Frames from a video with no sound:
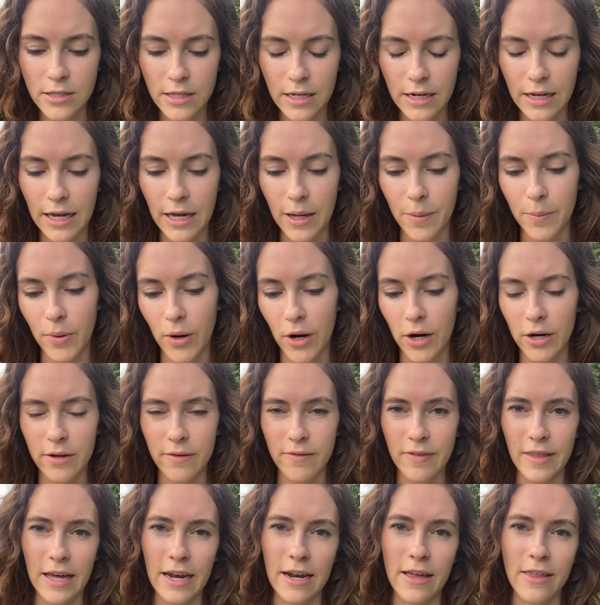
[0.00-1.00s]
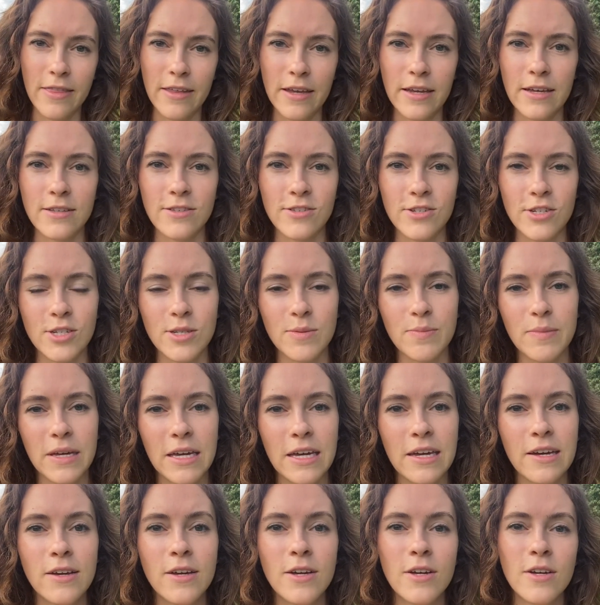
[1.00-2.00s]
And again, part of that I think is just
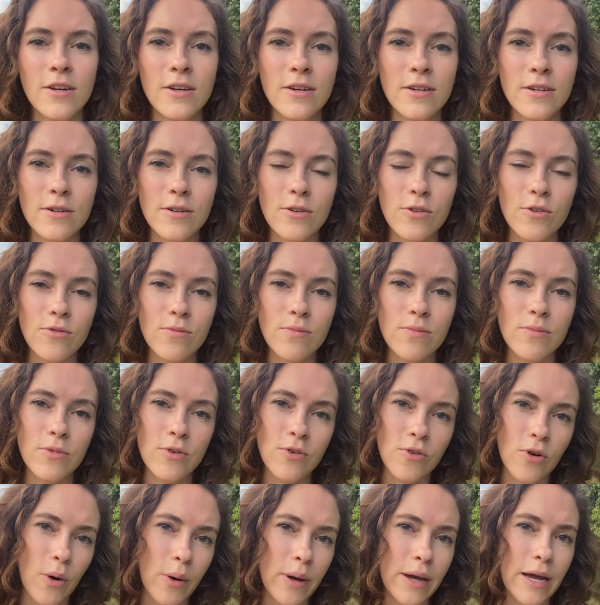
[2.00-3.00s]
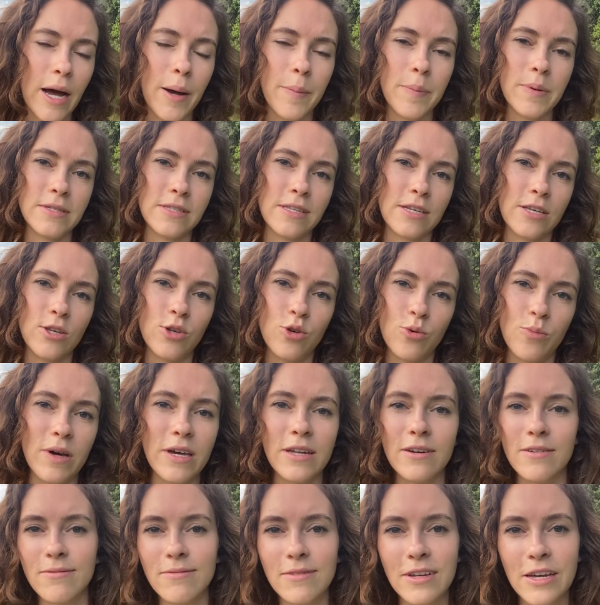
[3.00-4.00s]
me growing up as a
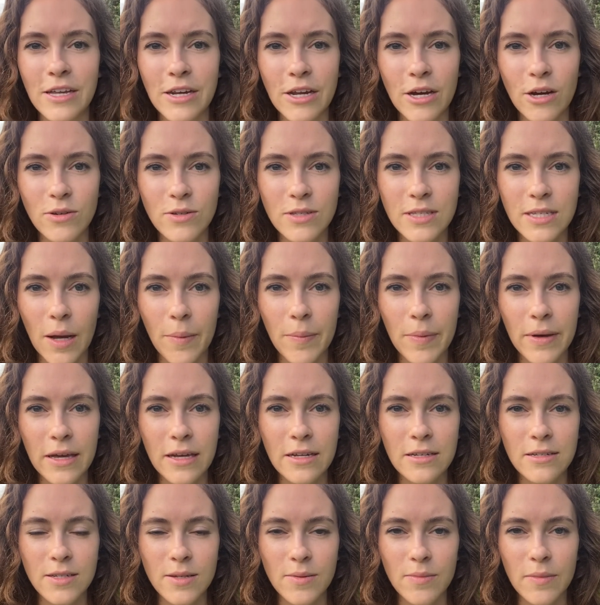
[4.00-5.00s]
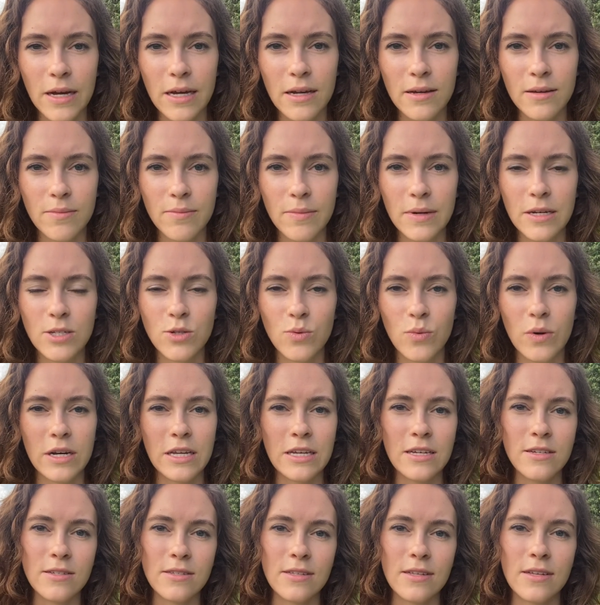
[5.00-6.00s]
human, you know, stepping into my
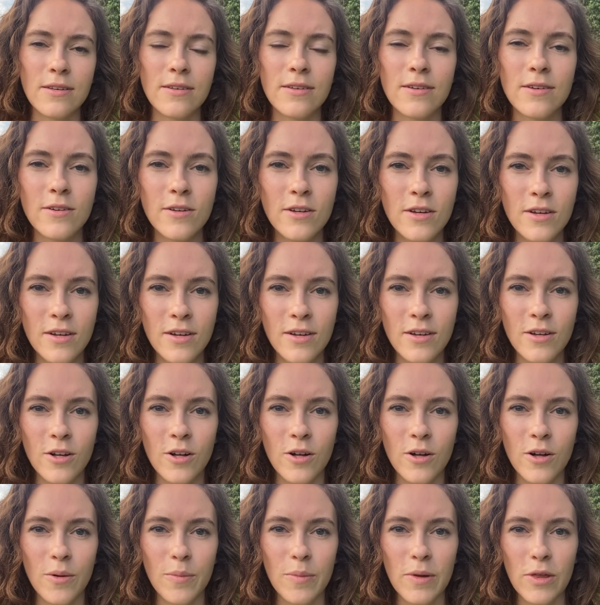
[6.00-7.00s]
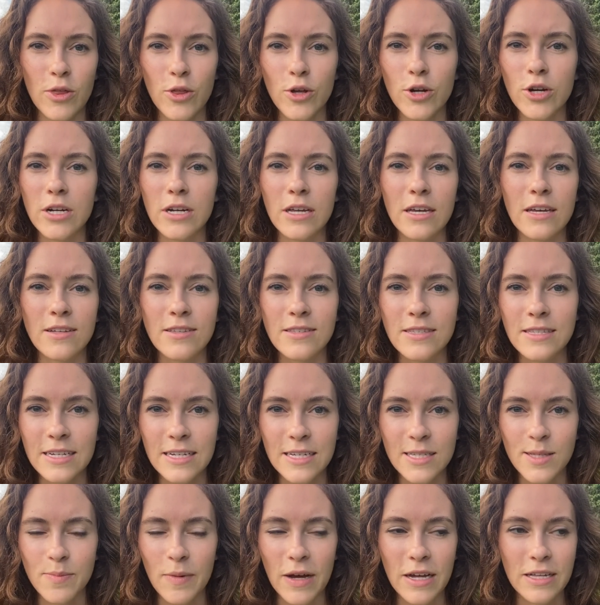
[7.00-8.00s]
20s, and I'll be 30 in
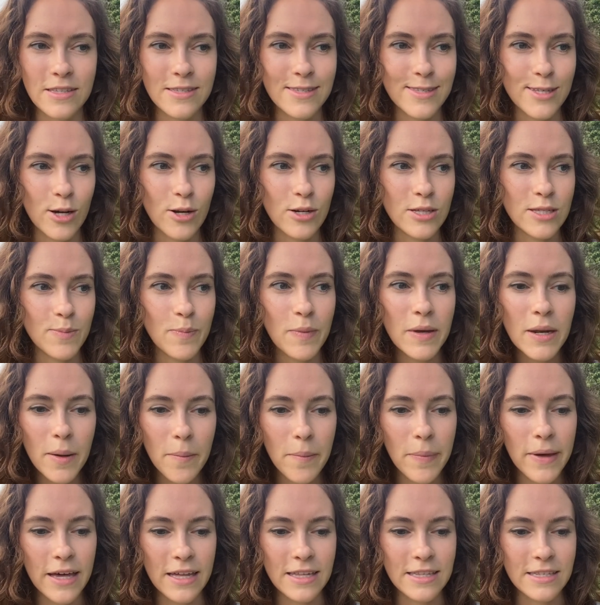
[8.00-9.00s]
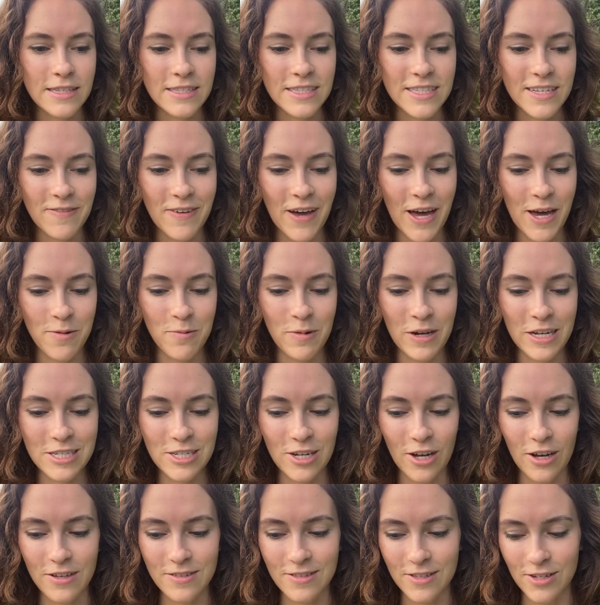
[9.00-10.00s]
6 months. So it's been a bit since I've had my
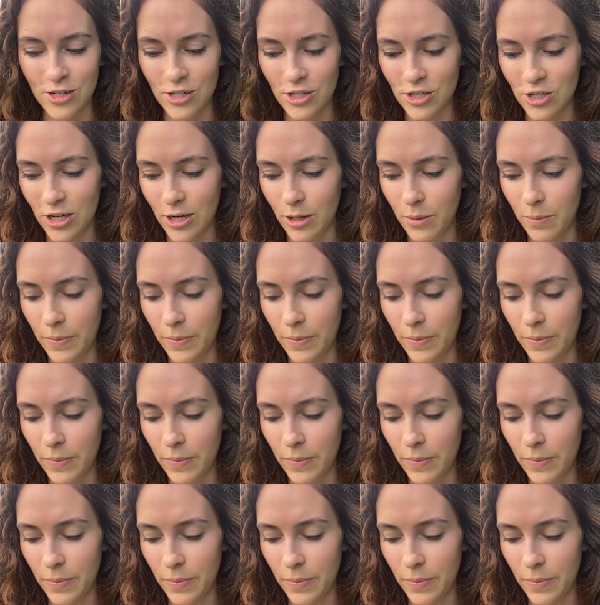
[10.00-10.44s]
jaw surgery.